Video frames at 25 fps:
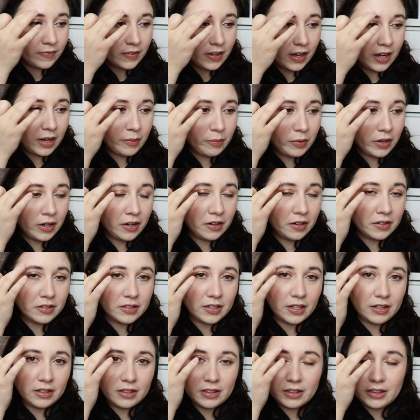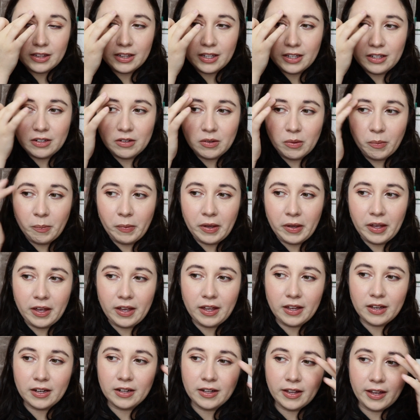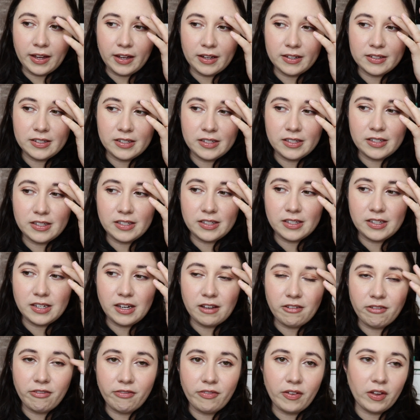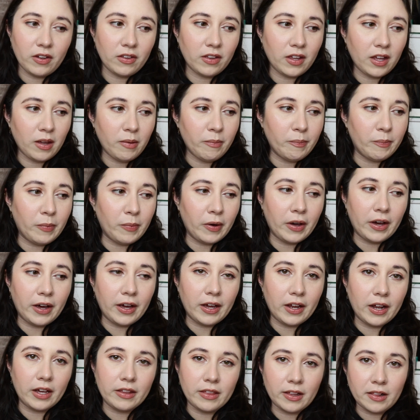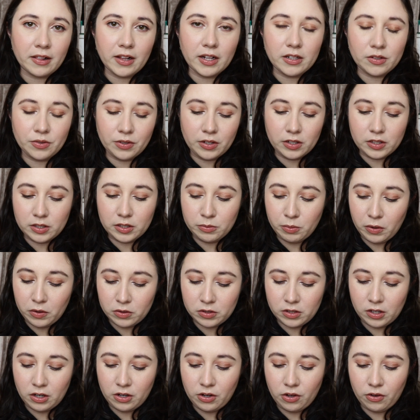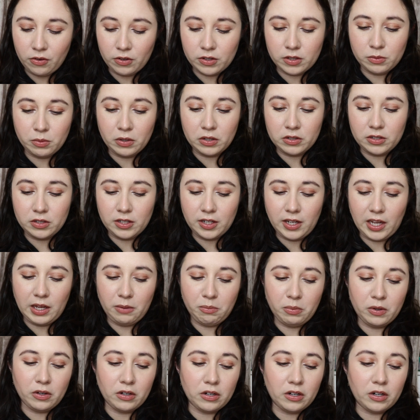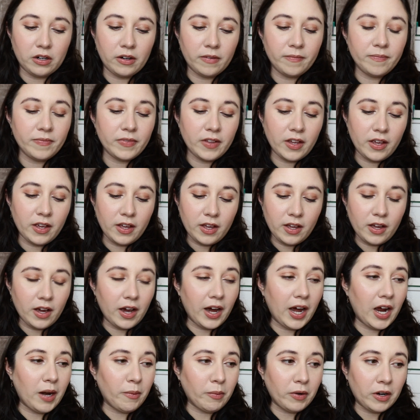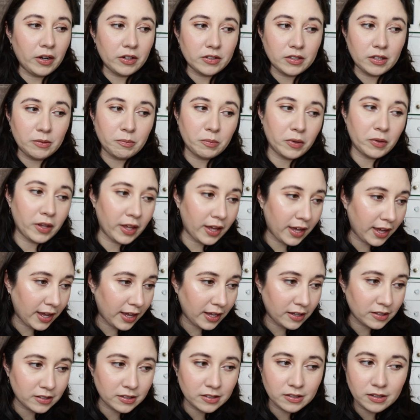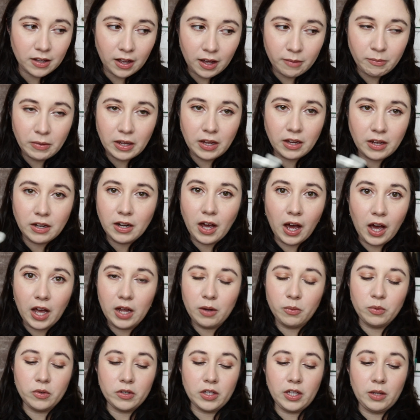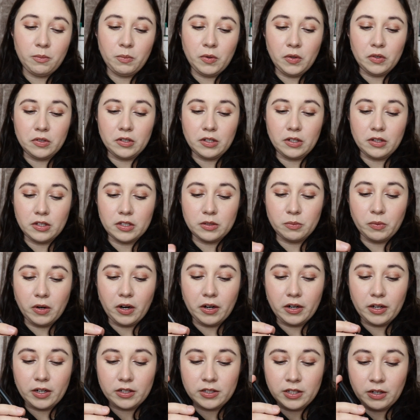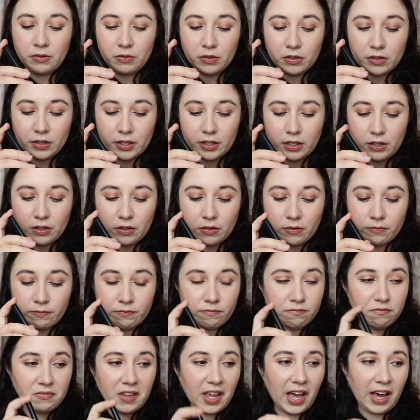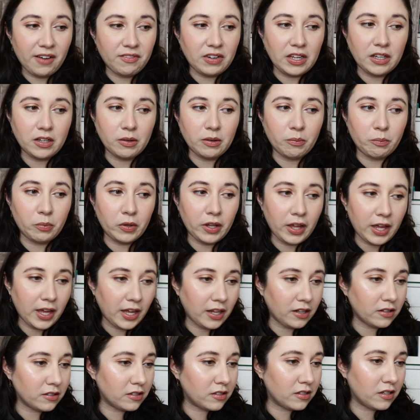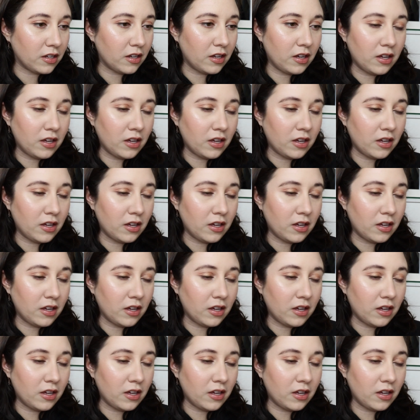eyebrows a little bit stiff feeling, but I think that's what it's supposed to do. It's supposed to keep your eyebrows in place. I mean, I will keep using this product. I really don't have any complaints.